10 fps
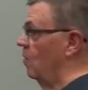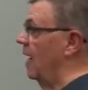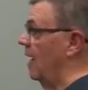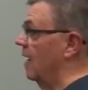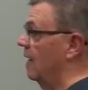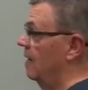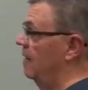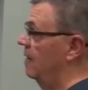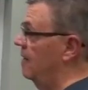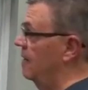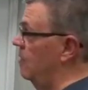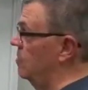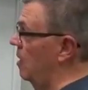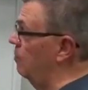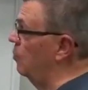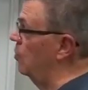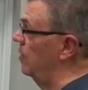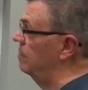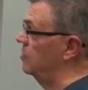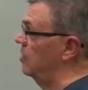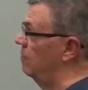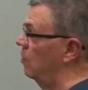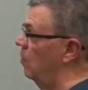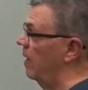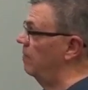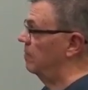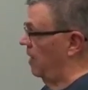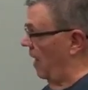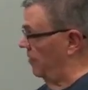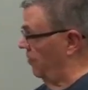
why. Because they pull themselves away from God's